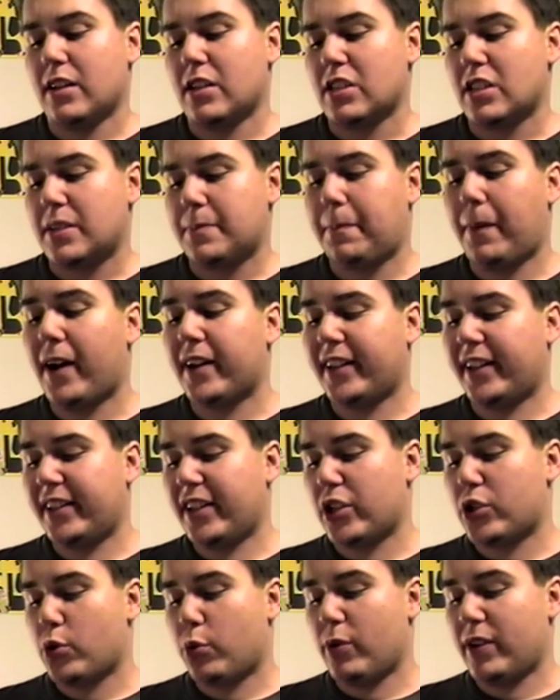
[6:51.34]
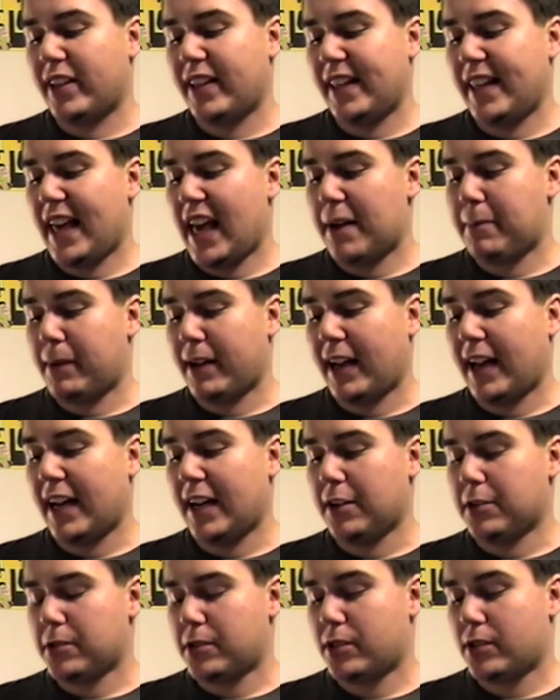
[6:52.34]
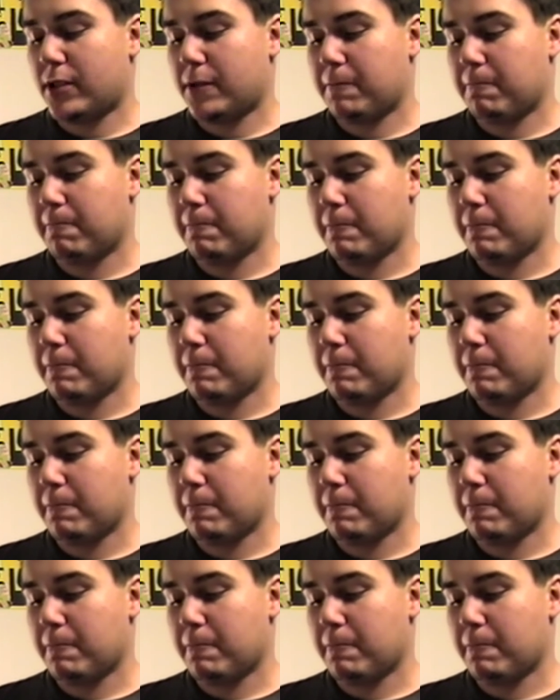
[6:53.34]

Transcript: Spotting the Twinkie at my house.